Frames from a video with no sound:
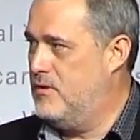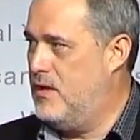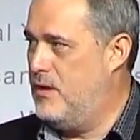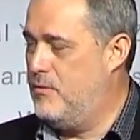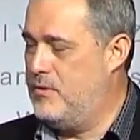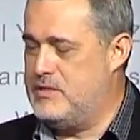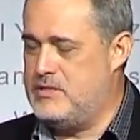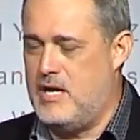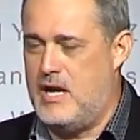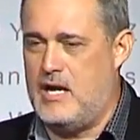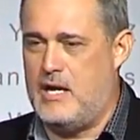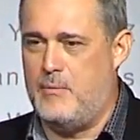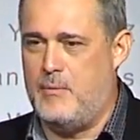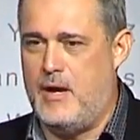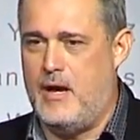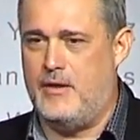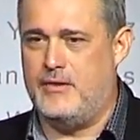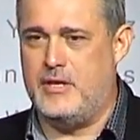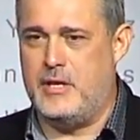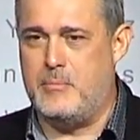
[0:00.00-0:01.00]
and we talk
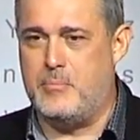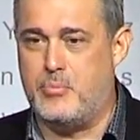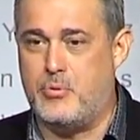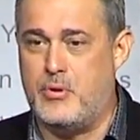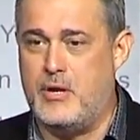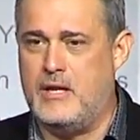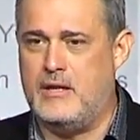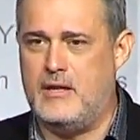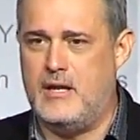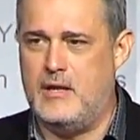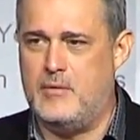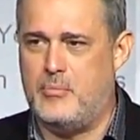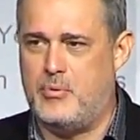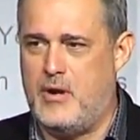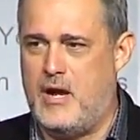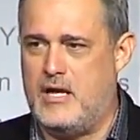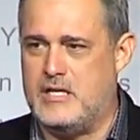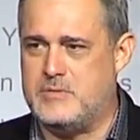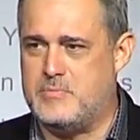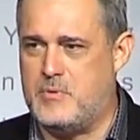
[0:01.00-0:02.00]
about the Print and
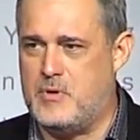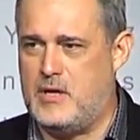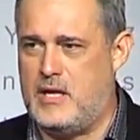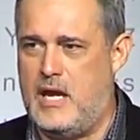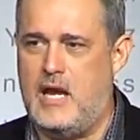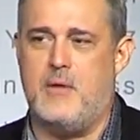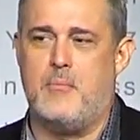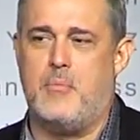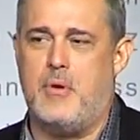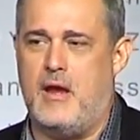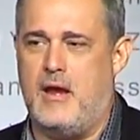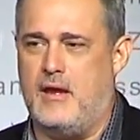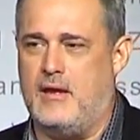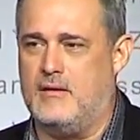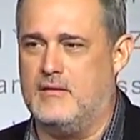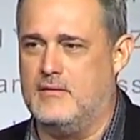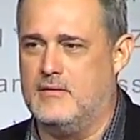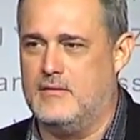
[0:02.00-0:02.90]
Prosper campaign,